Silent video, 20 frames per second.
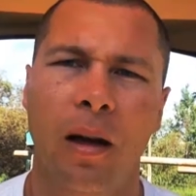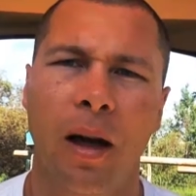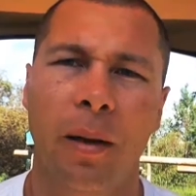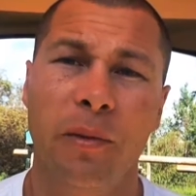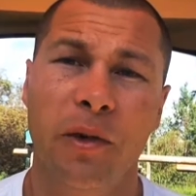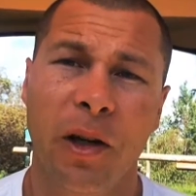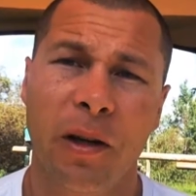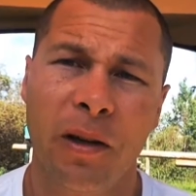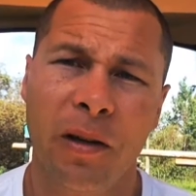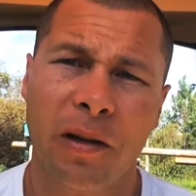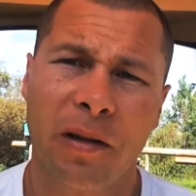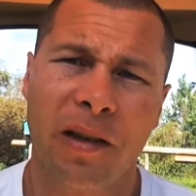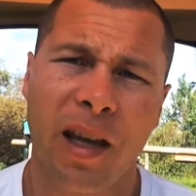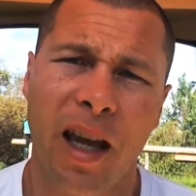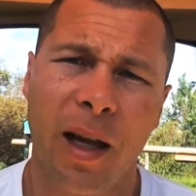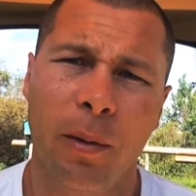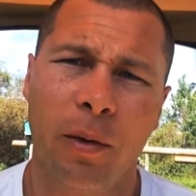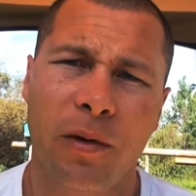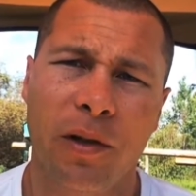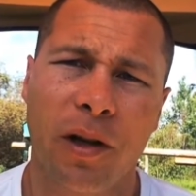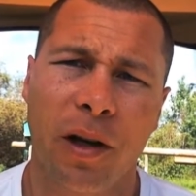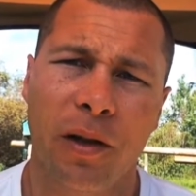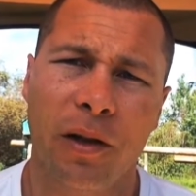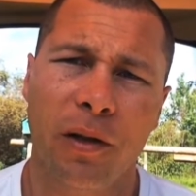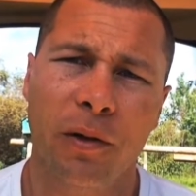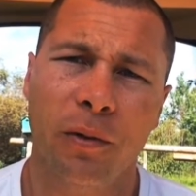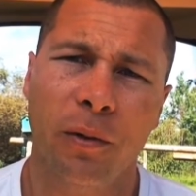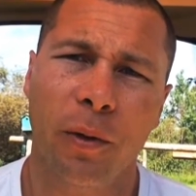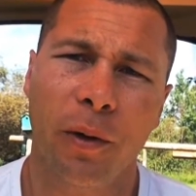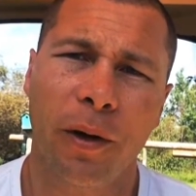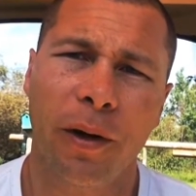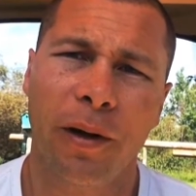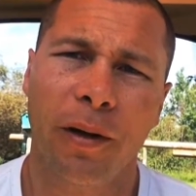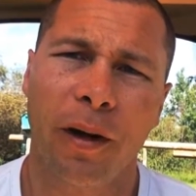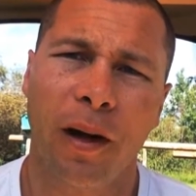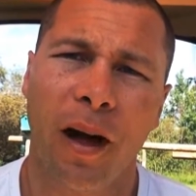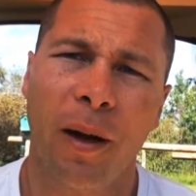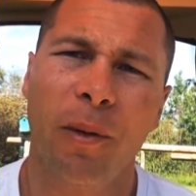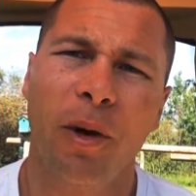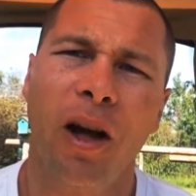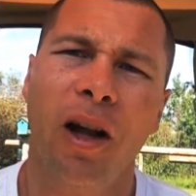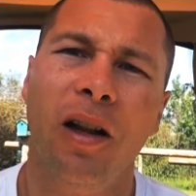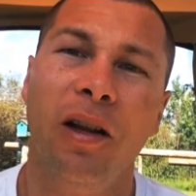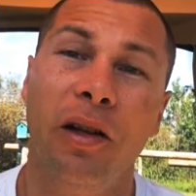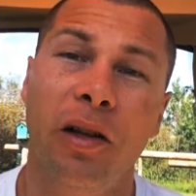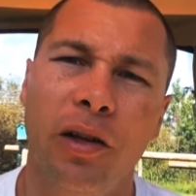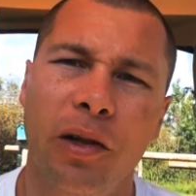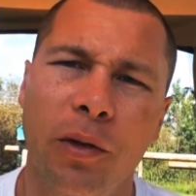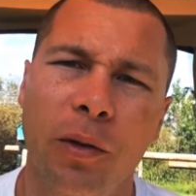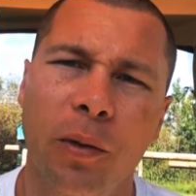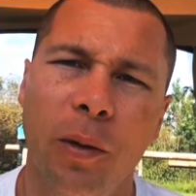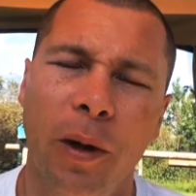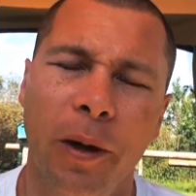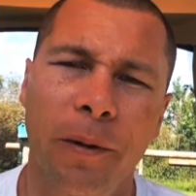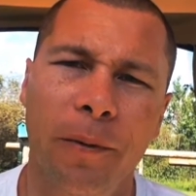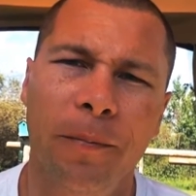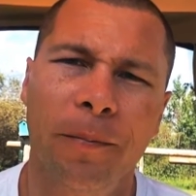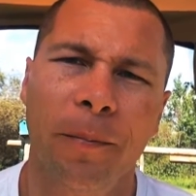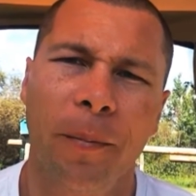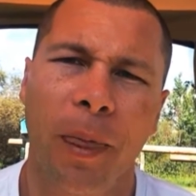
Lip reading: I'm turning the tables on you, Roy. I'm calling you out.